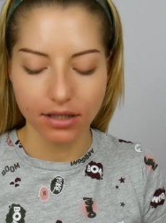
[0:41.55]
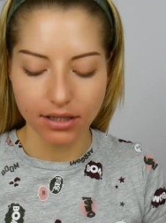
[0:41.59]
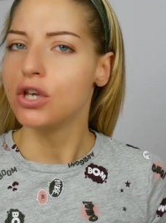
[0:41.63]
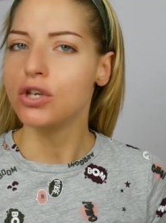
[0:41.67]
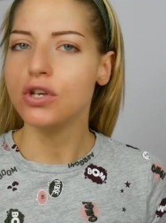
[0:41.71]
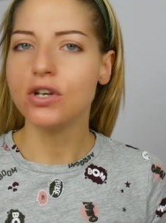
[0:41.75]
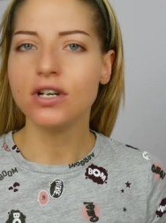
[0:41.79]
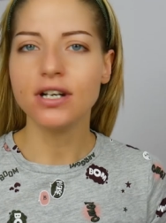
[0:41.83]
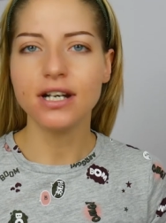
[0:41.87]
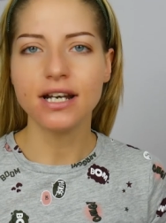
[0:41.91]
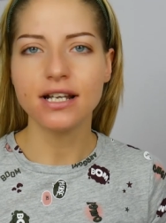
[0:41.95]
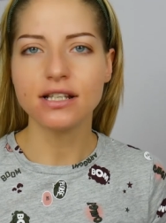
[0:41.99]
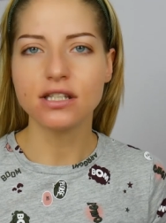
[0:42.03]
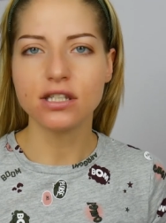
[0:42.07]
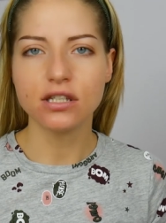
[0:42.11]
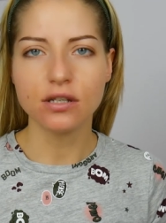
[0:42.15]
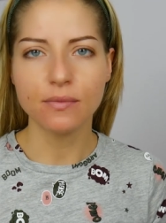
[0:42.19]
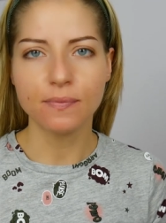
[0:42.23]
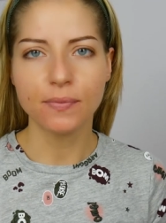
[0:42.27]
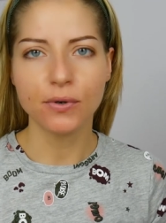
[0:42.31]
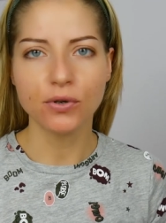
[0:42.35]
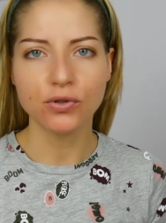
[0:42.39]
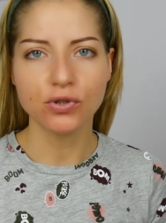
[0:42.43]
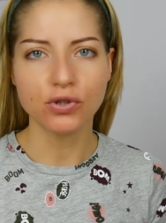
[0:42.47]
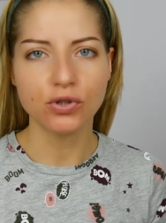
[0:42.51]
You're not
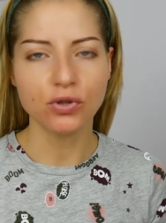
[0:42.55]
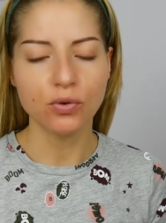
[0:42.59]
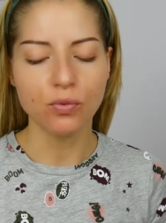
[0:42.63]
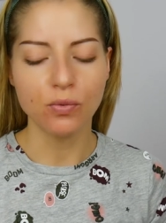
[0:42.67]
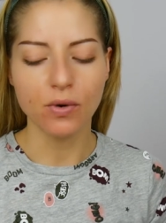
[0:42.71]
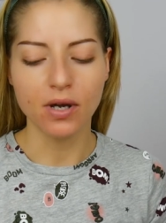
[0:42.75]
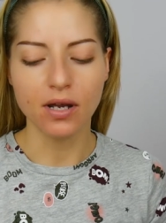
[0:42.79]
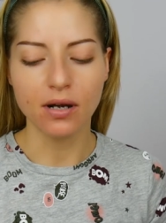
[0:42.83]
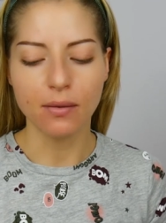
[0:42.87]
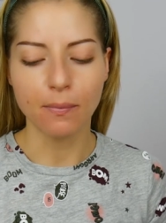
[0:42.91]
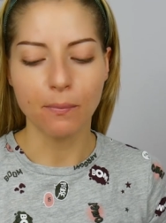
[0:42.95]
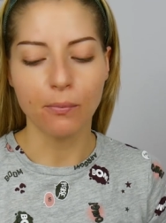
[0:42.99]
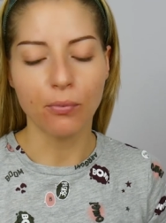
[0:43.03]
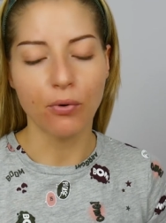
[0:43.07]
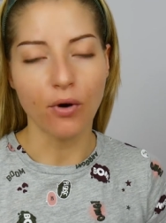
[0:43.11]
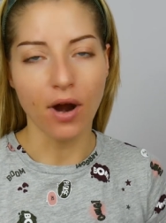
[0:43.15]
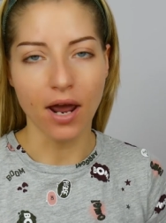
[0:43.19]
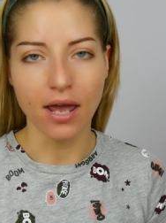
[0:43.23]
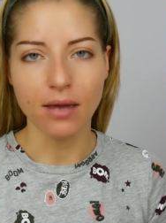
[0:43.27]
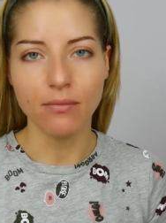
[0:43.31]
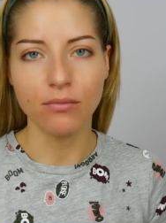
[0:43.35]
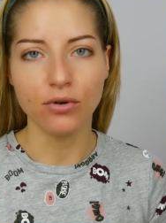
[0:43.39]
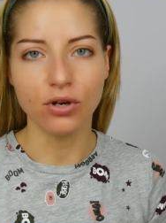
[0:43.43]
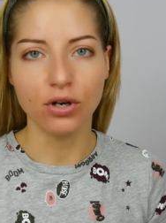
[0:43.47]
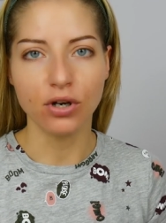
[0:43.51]
supposed to wear
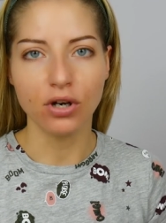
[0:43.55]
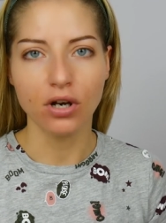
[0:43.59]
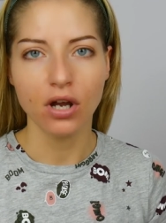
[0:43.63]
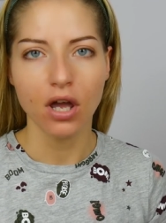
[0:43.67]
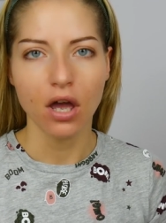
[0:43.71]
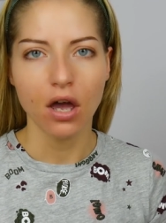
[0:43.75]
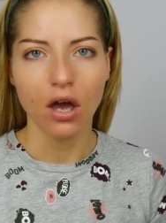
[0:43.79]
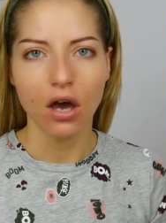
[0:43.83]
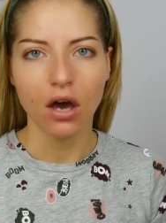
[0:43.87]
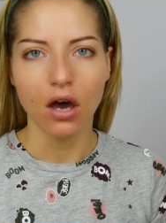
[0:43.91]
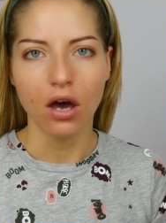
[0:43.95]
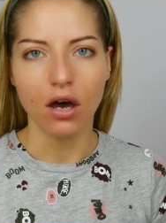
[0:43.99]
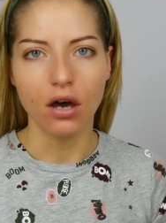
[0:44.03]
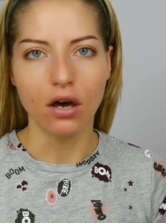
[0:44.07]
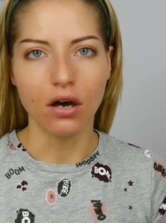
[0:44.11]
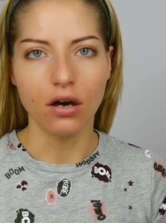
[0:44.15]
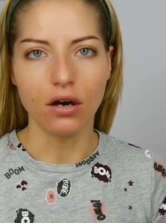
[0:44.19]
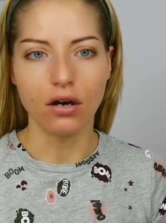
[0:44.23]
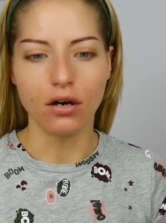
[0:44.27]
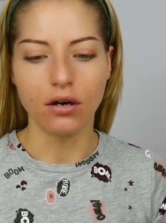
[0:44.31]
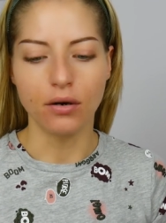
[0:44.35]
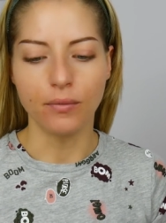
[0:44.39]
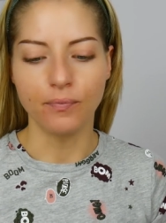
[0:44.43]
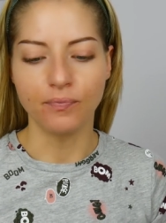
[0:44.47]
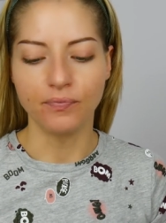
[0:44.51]
primer
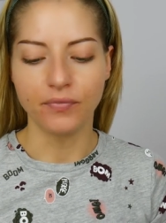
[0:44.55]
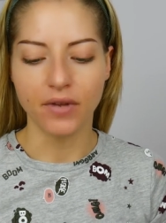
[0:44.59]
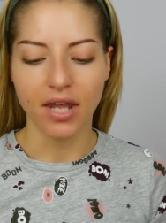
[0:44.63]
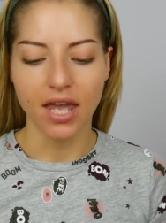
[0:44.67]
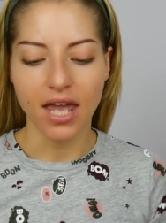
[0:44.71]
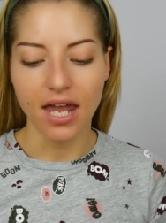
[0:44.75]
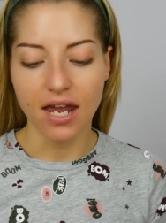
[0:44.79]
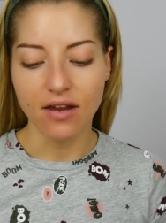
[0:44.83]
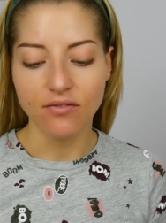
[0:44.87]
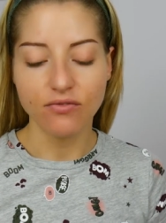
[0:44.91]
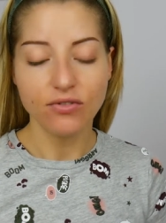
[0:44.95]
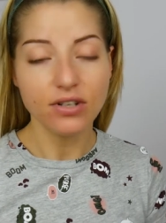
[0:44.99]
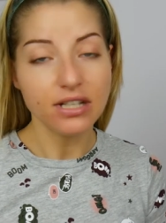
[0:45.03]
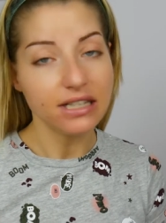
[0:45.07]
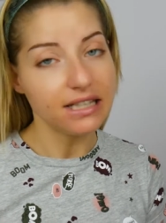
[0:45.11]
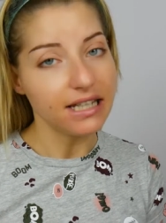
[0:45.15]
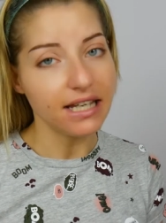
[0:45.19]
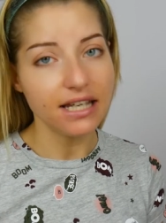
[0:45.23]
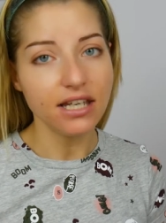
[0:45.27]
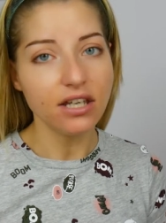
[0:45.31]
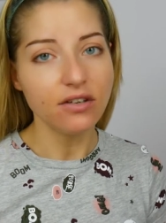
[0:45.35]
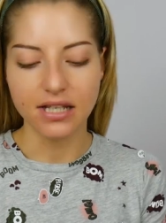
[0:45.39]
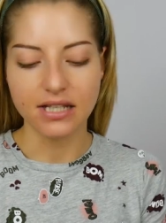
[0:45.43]
um, every day.